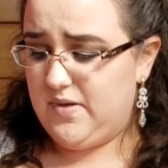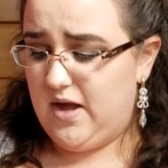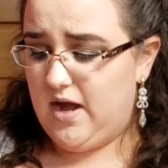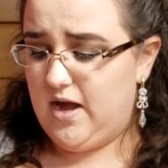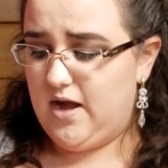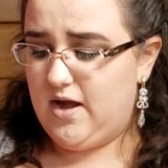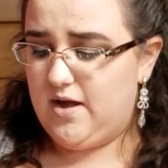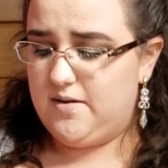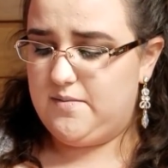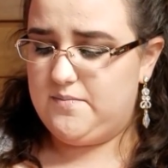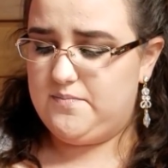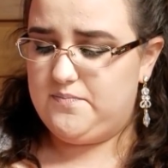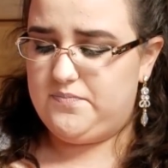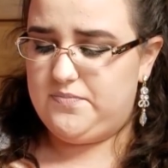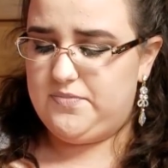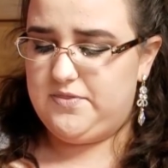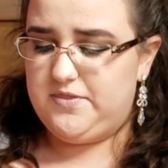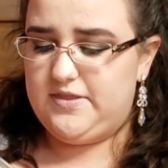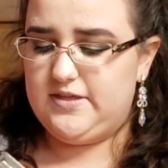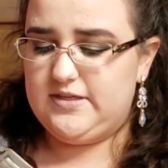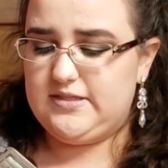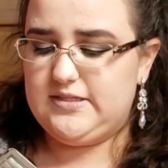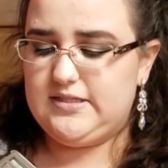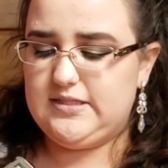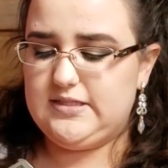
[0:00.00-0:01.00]

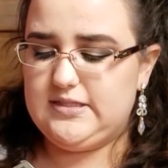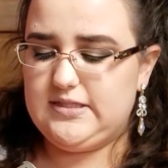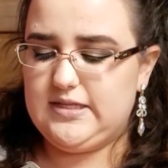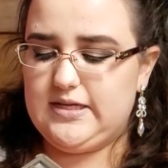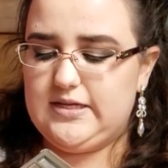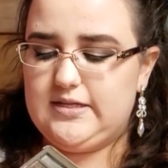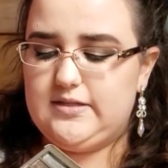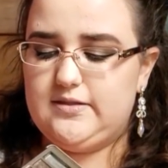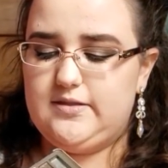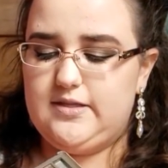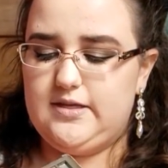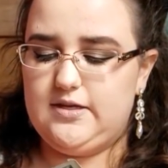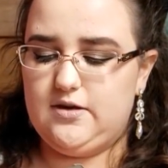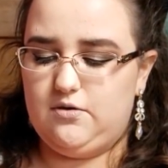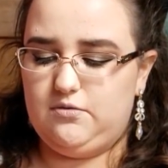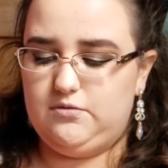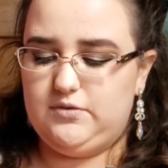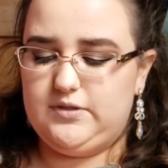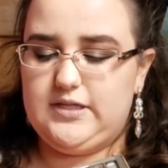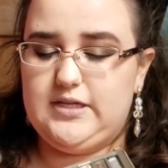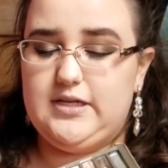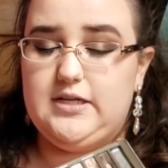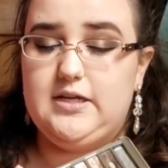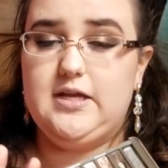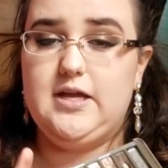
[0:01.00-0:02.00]
this is like the
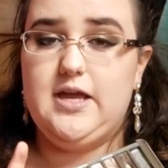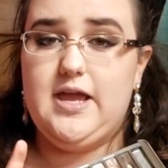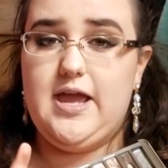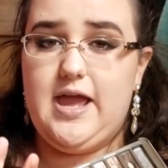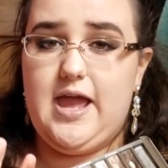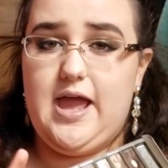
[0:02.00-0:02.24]
only